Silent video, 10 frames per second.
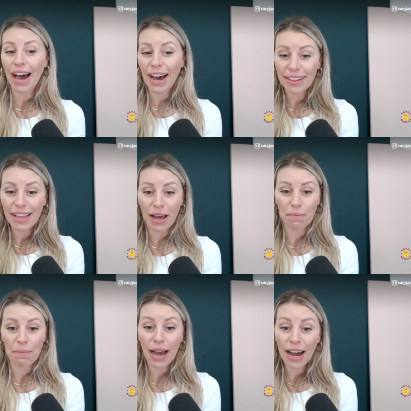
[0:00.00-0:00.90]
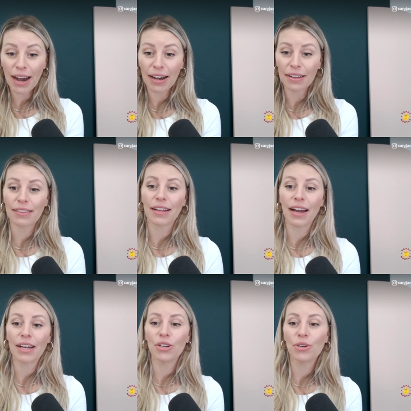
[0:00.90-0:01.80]
had that path that
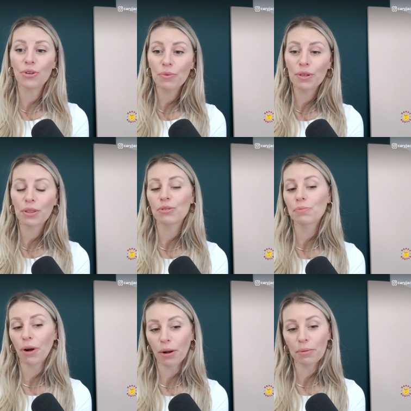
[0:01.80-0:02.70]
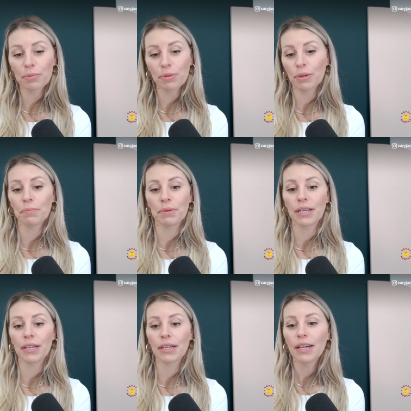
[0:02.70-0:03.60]
I knew what those problems would
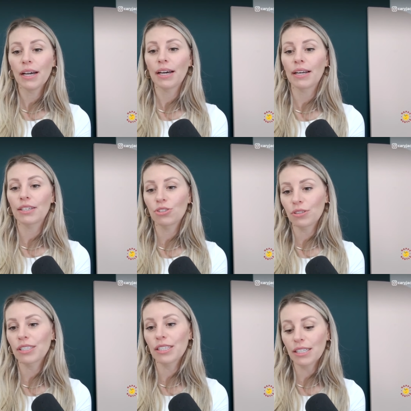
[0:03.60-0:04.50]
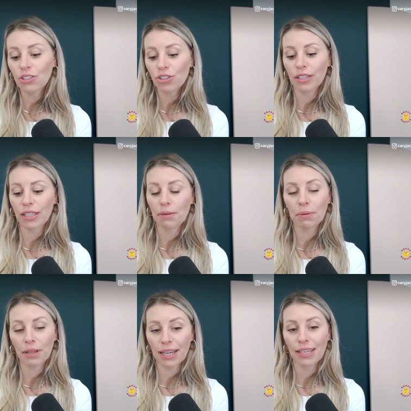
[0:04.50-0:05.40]
be. And I strategically
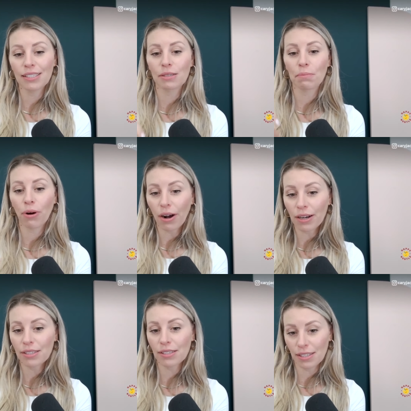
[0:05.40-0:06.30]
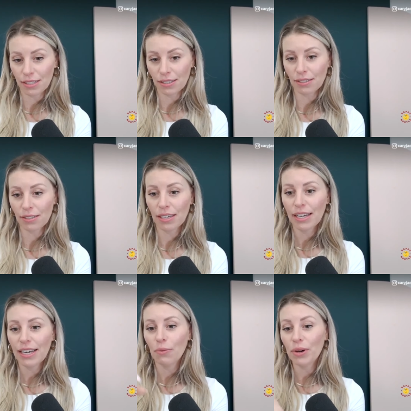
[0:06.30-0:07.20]
placed processes
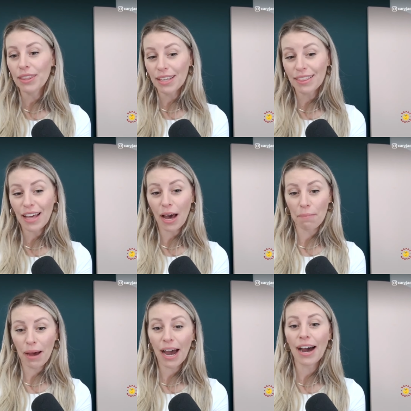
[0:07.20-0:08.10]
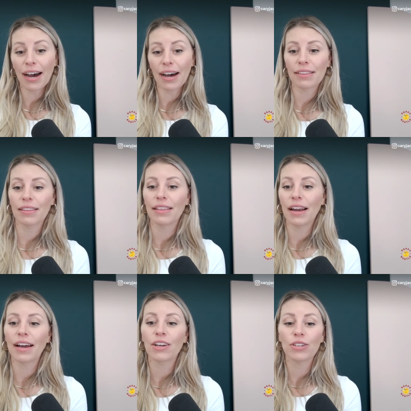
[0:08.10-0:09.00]
within that path that
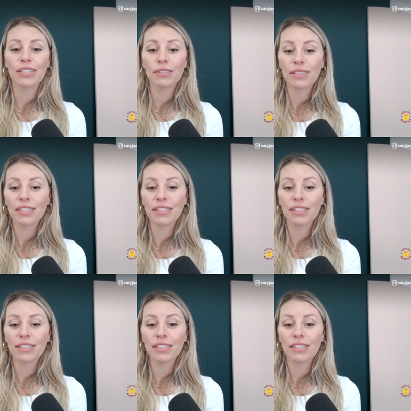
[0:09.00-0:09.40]
I could